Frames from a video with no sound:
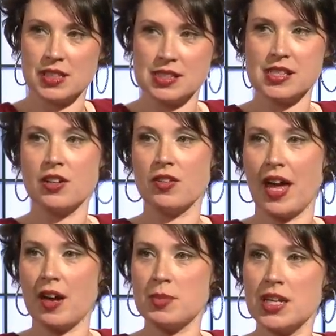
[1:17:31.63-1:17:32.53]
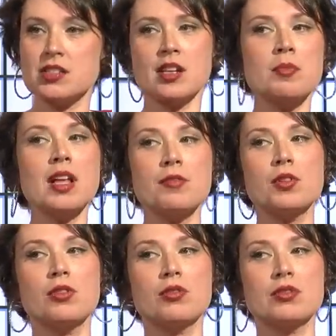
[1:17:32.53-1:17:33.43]
consider that i mean on some
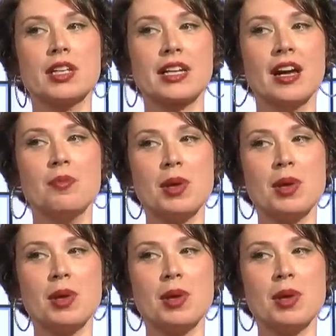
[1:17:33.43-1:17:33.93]
level like